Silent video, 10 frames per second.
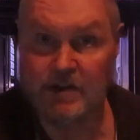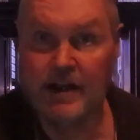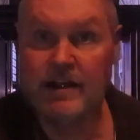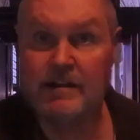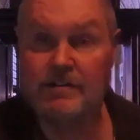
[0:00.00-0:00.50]

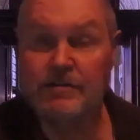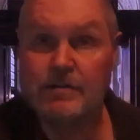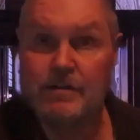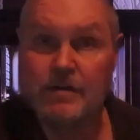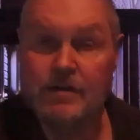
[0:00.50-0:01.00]
he's
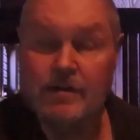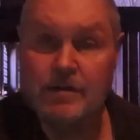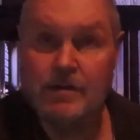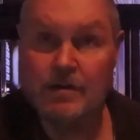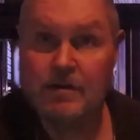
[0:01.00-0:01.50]
asked
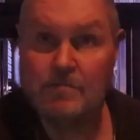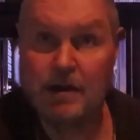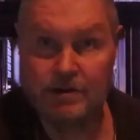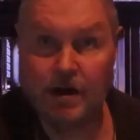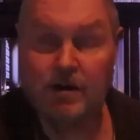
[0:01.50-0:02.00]

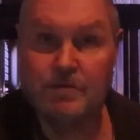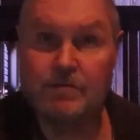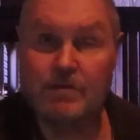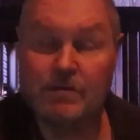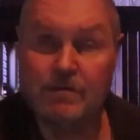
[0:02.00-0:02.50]
by
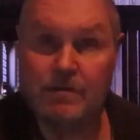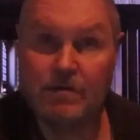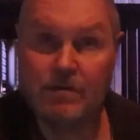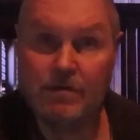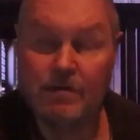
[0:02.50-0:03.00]
Joshua,
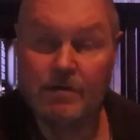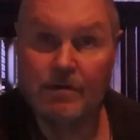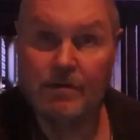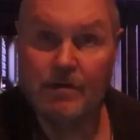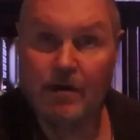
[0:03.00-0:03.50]

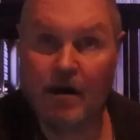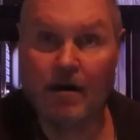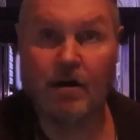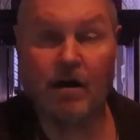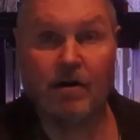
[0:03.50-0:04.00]

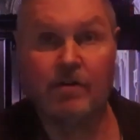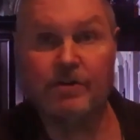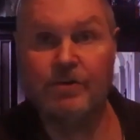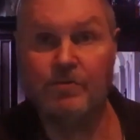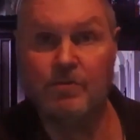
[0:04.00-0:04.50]
uh,
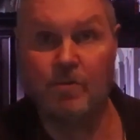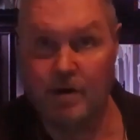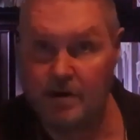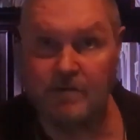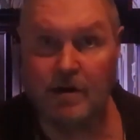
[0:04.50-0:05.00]
Are you
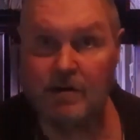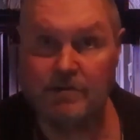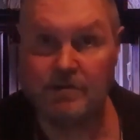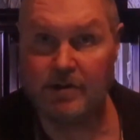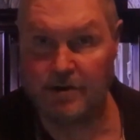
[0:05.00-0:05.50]
one of
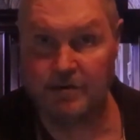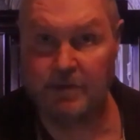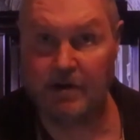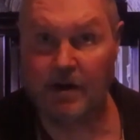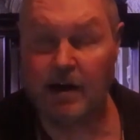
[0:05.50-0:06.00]
us,
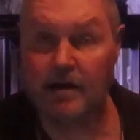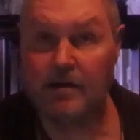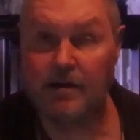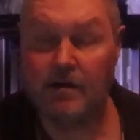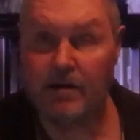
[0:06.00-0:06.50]

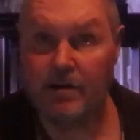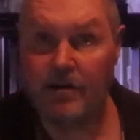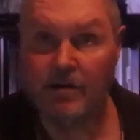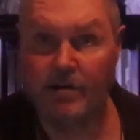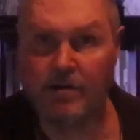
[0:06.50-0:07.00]
Israelite,
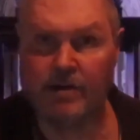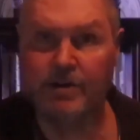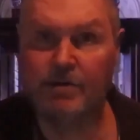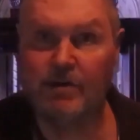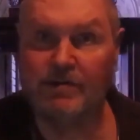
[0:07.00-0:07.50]

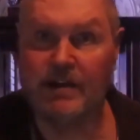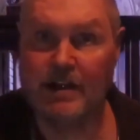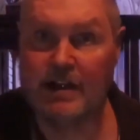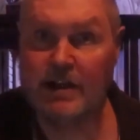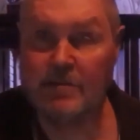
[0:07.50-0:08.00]
or are you
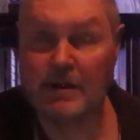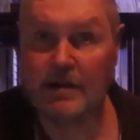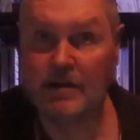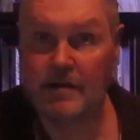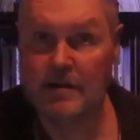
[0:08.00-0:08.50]
of the
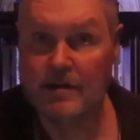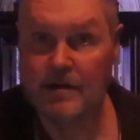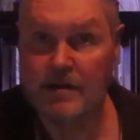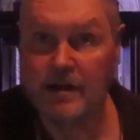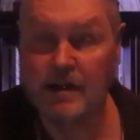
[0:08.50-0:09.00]
enemy?
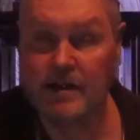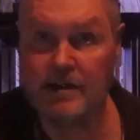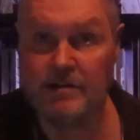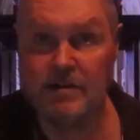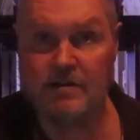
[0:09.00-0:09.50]

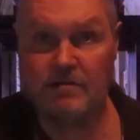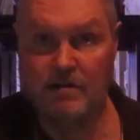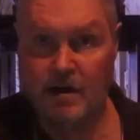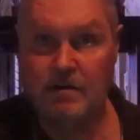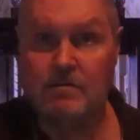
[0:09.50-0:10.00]
And he
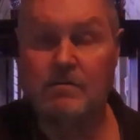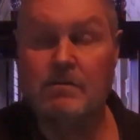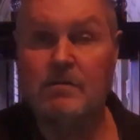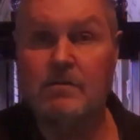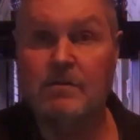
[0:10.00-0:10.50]
says,
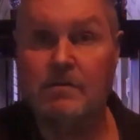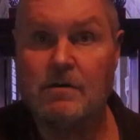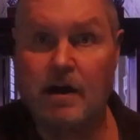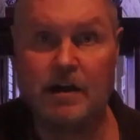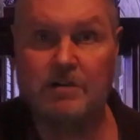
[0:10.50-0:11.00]
No,
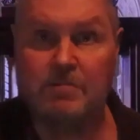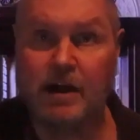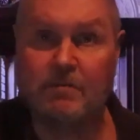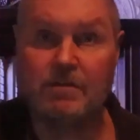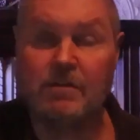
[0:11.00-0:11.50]
I
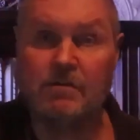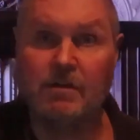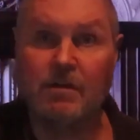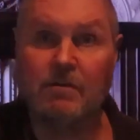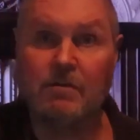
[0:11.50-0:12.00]
am
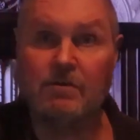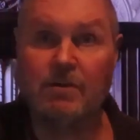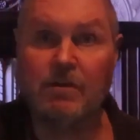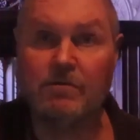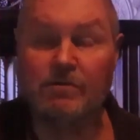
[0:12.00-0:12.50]
captain of the
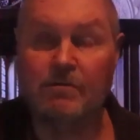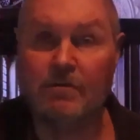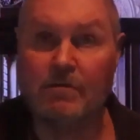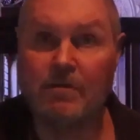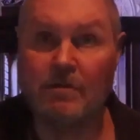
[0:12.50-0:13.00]
Lord's
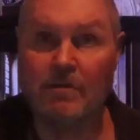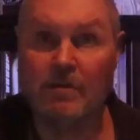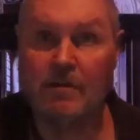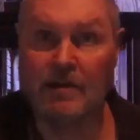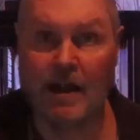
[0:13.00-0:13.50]
host.
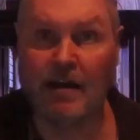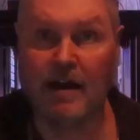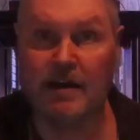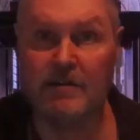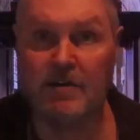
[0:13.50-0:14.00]

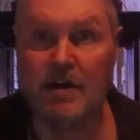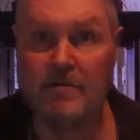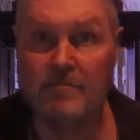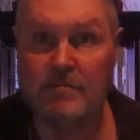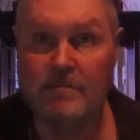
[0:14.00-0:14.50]
Now I
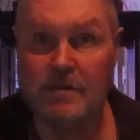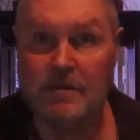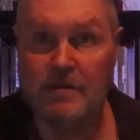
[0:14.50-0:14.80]
have come.